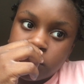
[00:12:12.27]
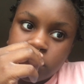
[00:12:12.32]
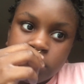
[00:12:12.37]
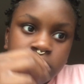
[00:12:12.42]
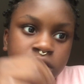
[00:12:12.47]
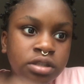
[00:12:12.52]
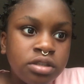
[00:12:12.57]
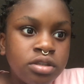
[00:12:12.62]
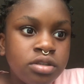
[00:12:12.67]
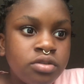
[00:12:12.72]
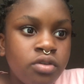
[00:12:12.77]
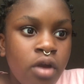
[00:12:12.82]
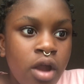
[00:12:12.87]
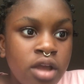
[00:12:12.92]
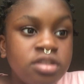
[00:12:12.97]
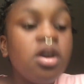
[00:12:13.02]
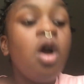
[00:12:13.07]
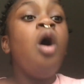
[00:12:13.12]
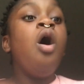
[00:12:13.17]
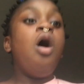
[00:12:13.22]
Jesus
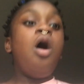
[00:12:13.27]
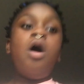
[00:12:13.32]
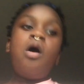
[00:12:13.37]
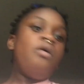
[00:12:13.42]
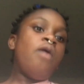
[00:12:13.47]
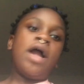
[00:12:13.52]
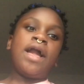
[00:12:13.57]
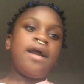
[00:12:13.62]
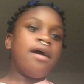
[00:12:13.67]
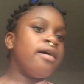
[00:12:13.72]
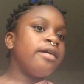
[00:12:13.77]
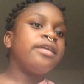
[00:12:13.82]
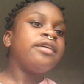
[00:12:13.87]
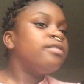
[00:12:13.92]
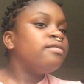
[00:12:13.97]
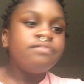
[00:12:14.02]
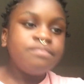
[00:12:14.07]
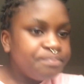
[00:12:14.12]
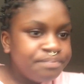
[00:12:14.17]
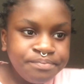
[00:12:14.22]
Christ. Oh, I got
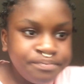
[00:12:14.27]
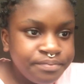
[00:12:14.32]
it.